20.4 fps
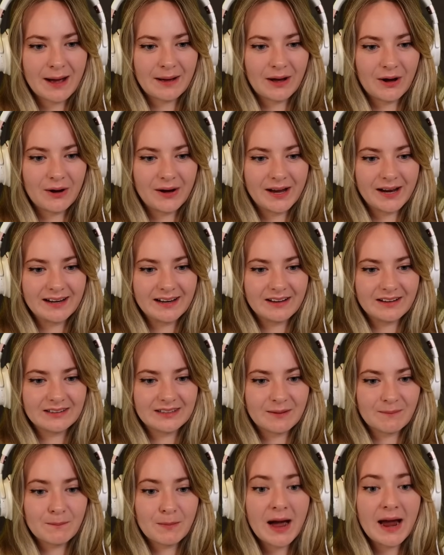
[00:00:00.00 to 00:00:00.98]
Oh,
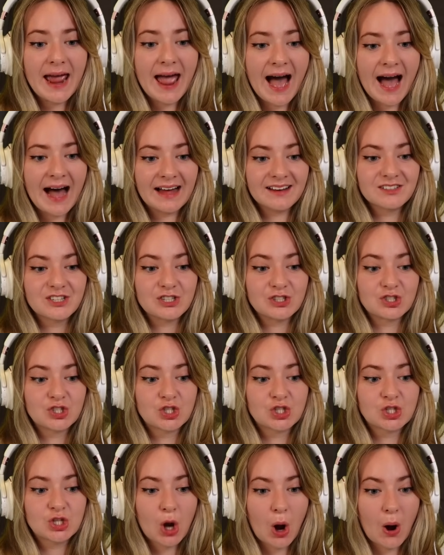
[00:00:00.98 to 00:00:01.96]
my hand is
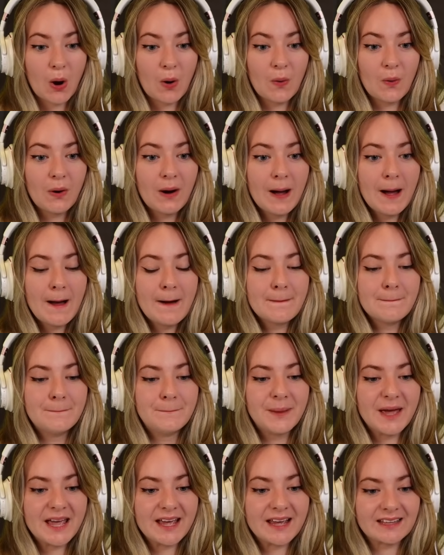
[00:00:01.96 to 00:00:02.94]
so
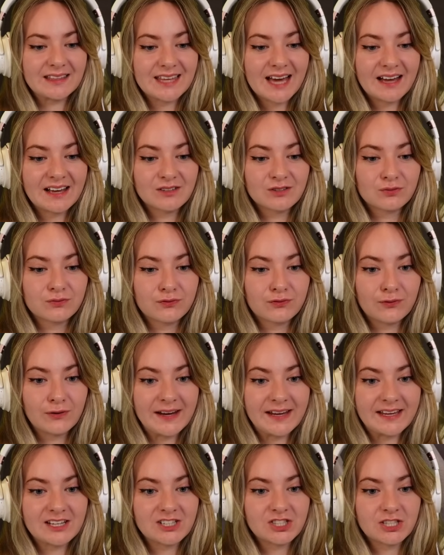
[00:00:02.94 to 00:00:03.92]
big. That is
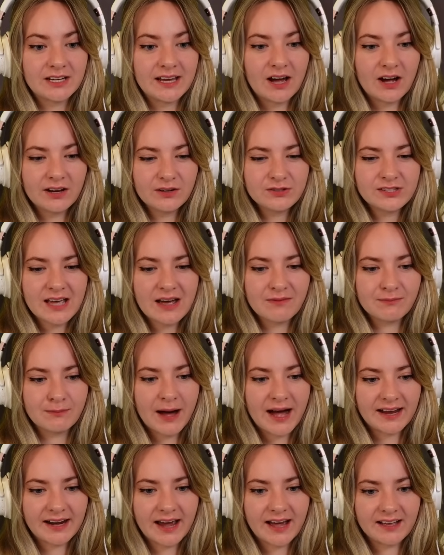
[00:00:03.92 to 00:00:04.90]
freakishly. I also have
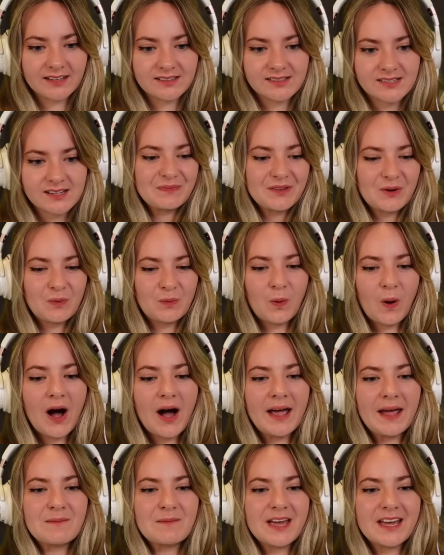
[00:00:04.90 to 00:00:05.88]
man hands.
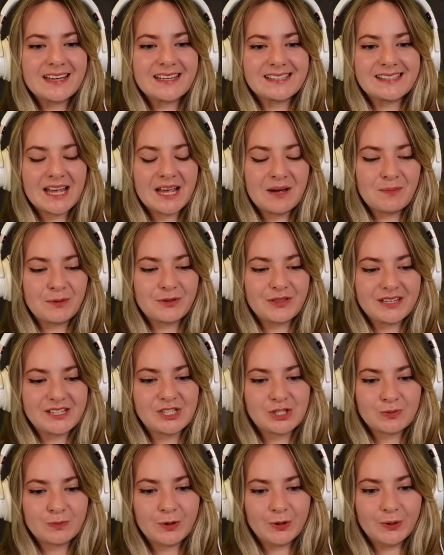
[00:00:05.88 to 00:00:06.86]
Why make a stable this
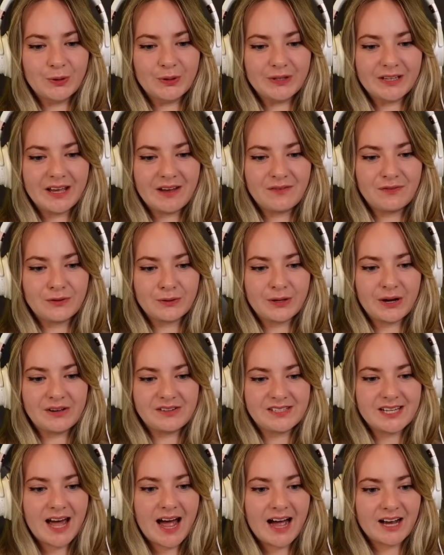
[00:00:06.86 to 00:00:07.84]
small if you're going
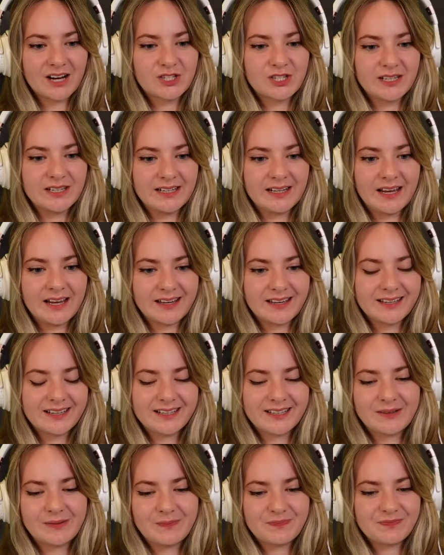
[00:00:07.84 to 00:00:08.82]
to actually like,
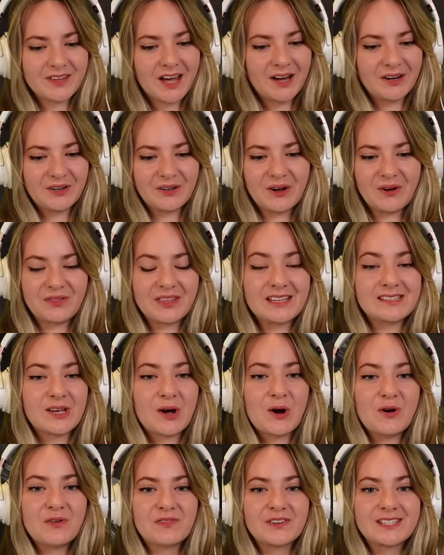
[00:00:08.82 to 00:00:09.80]
I don't know. There's
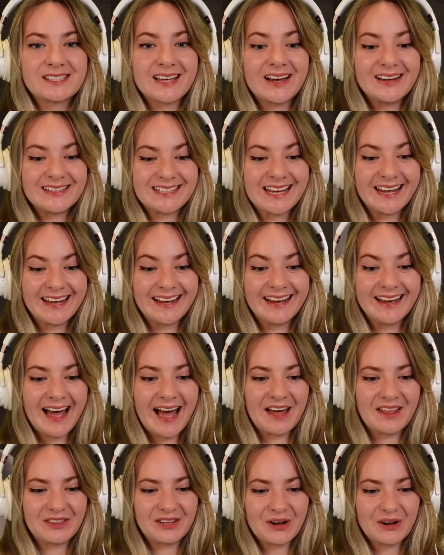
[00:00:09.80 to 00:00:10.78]
oversight here,
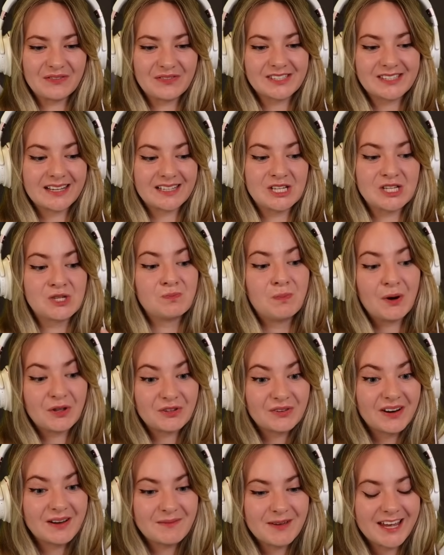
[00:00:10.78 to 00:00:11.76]
and the oversight is
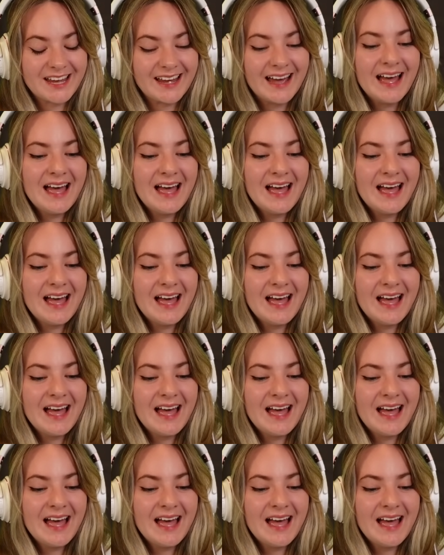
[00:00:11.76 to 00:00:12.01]
bothering me.